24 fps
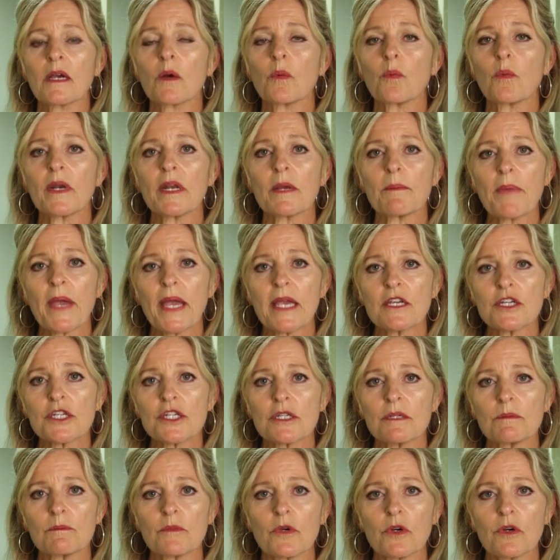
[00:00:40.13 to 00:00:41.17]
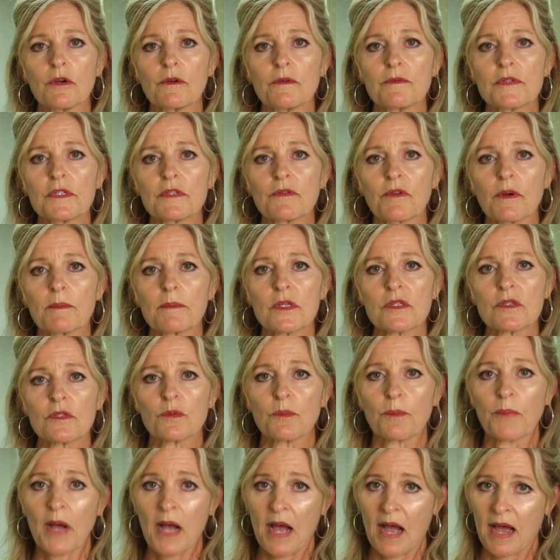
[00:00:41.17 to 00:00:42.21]
when a patient moves from a
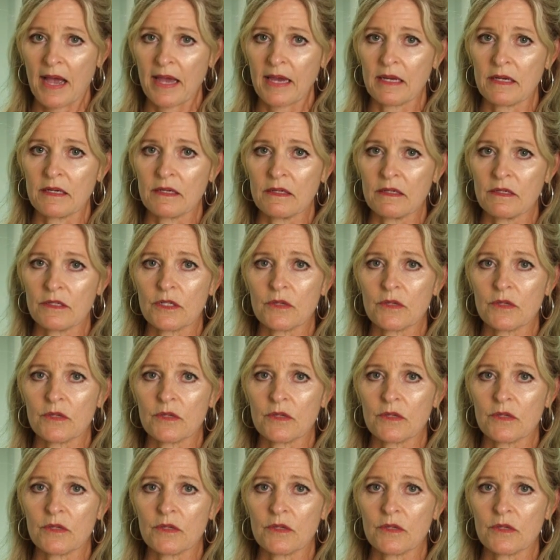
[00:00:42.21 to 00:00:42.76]
supine